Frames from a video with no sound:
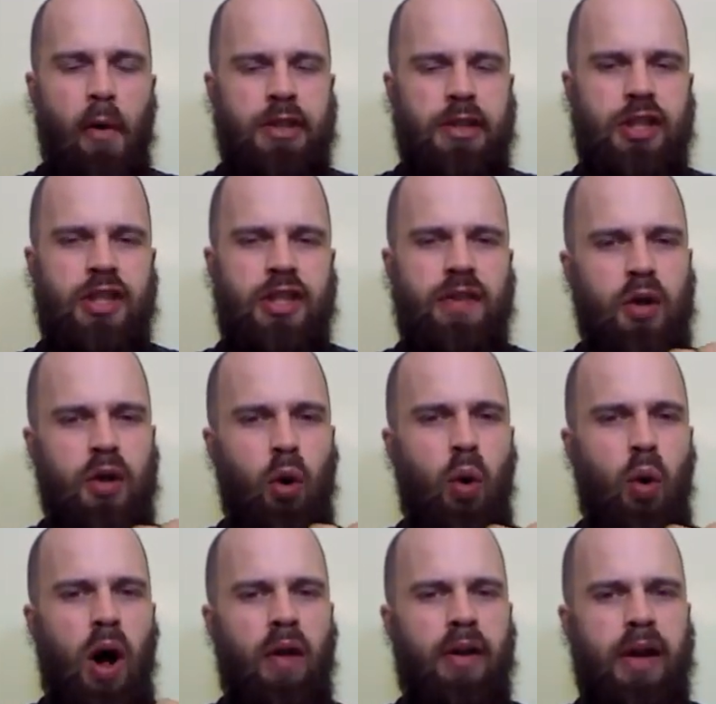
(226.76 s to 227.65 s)
It's a different
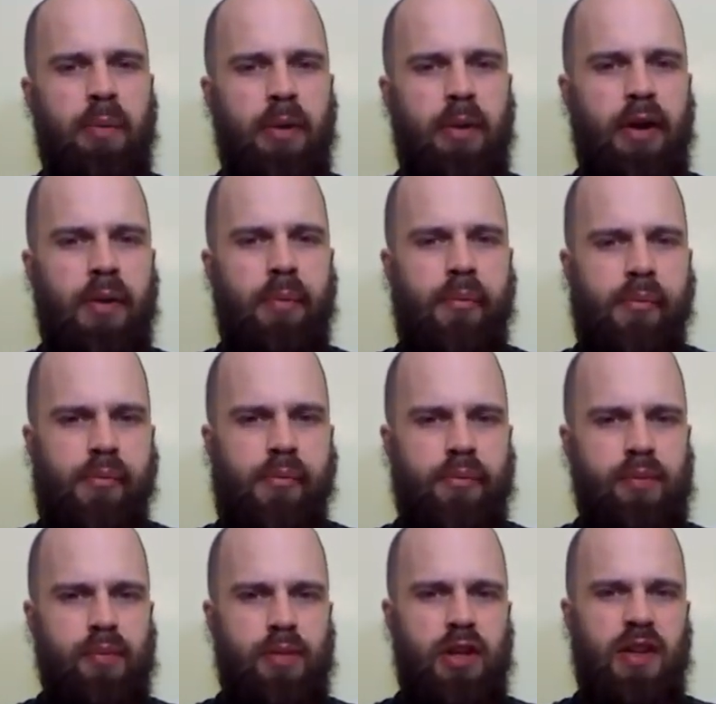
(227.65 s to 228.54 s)
quality burn.
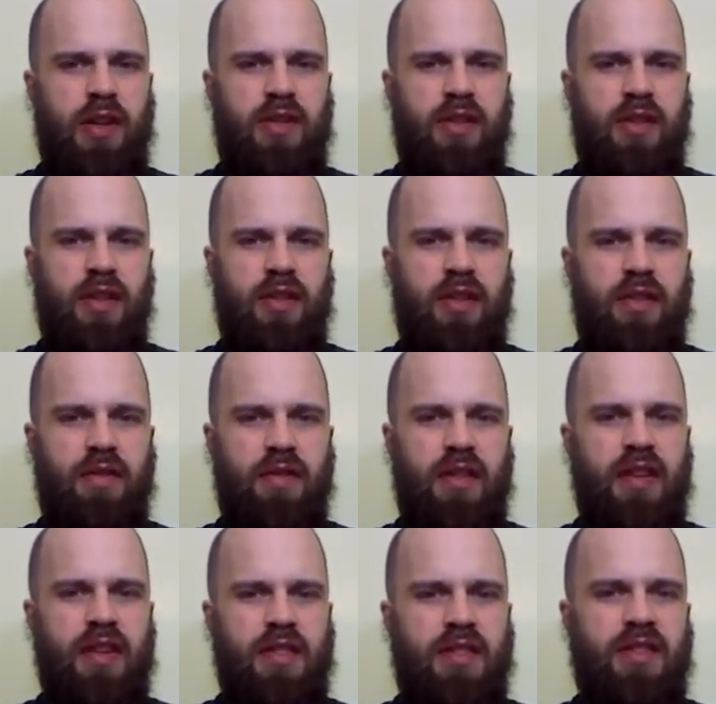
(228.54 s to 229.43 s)
It doesn't
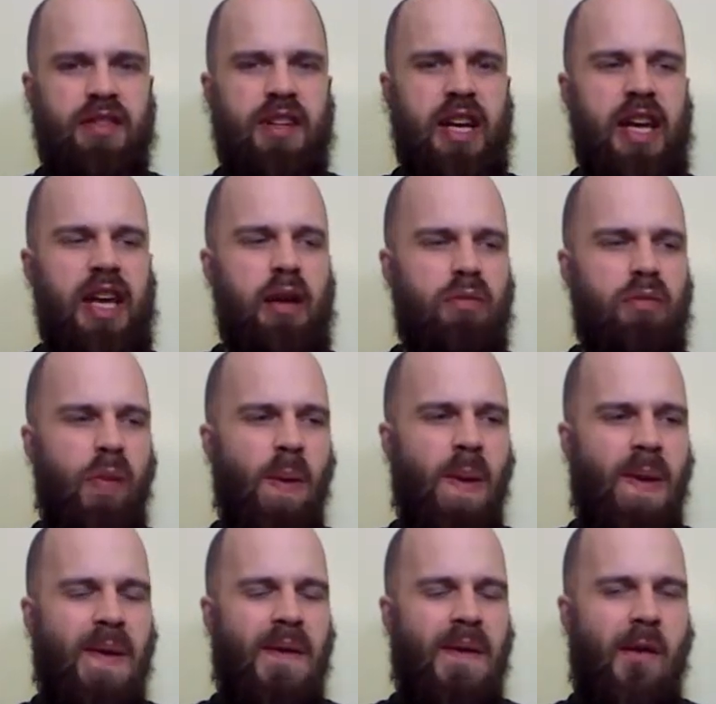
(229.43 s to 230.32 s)
feel as stingy,
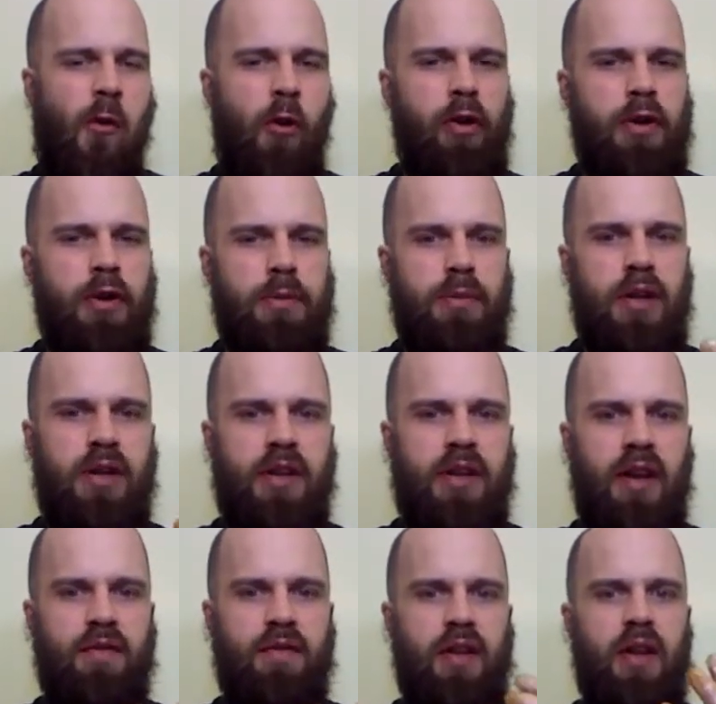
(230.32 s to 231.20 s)
but it's
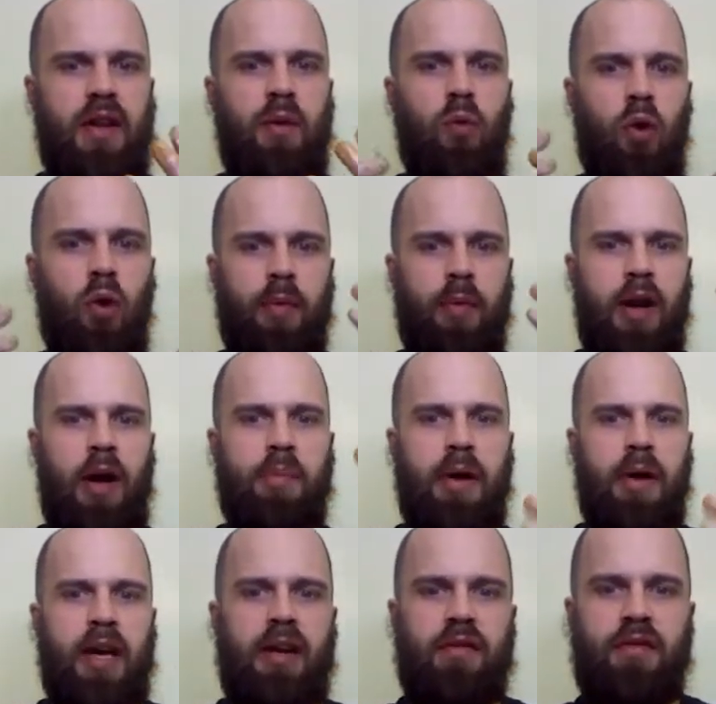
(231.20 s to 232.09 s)
definitely warming up.
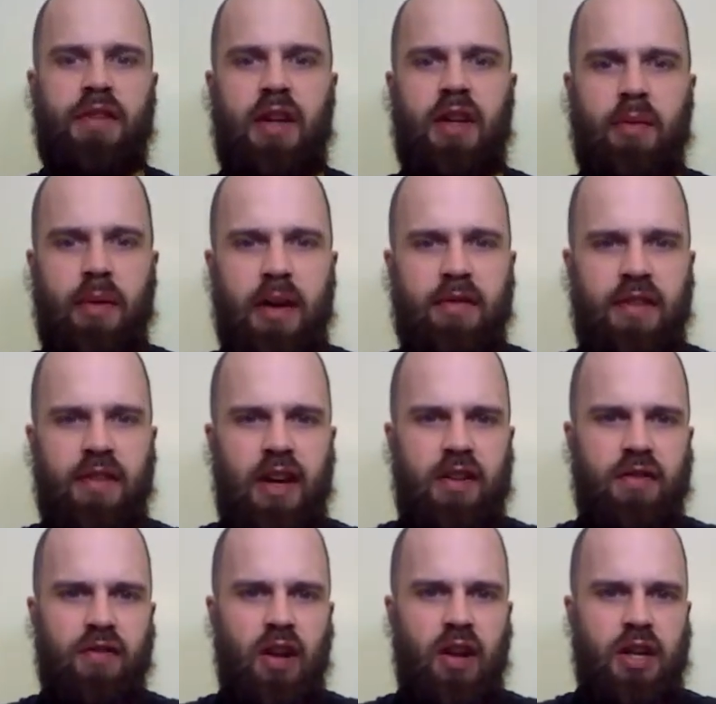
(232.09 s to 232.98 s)
I can feel my
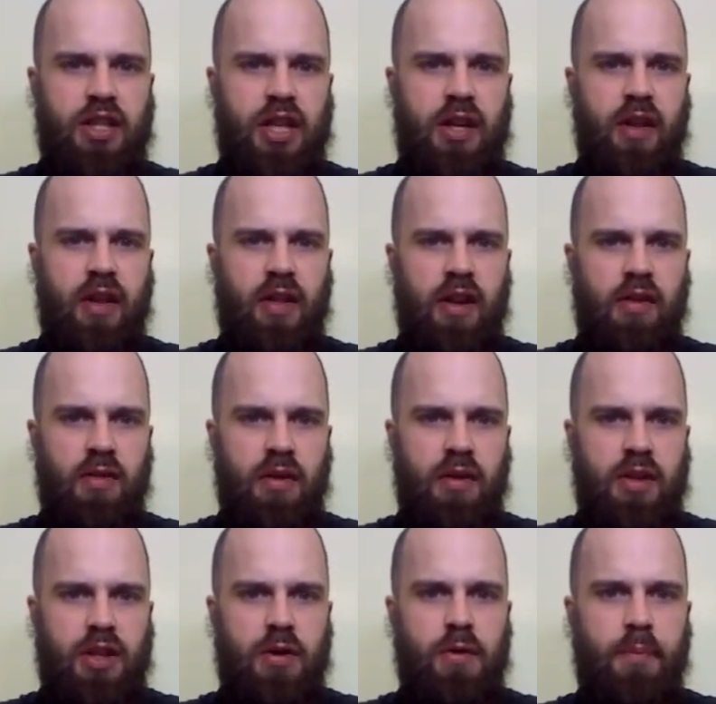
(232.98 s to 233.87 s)
face flushing on this
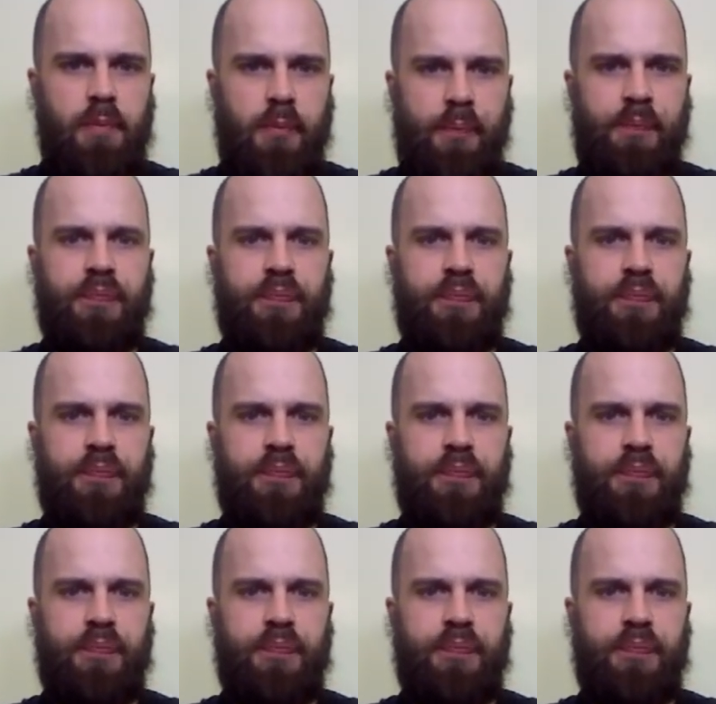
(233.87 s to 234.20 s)
one too.